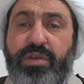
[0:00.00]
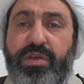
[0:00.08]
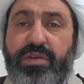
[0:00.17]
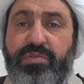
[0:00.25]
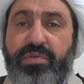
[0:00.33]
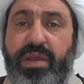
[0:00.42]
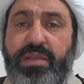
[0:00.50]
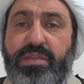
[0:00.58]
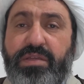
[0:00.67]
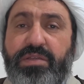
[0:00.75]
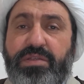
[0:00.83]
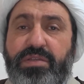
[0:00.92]
the
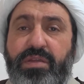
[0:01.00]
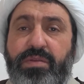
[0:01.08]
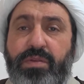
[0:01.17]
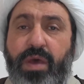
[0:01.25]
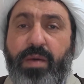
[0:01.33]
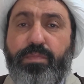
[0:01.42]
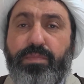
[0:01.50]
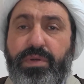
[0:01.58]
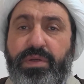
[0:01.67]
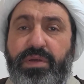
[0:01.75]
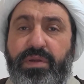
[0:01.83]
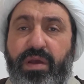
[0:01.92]
greatest
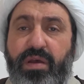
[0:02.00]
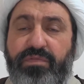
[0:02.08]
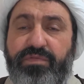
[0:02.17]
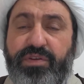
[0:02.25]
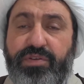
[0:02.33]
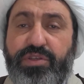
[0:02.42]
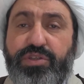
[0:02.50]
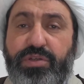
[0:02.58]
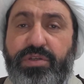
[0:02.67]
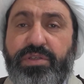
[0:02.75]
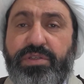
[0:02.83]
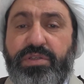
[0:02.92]
number of
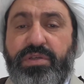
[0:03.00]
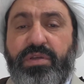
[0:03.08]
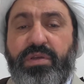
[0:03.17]
creatures,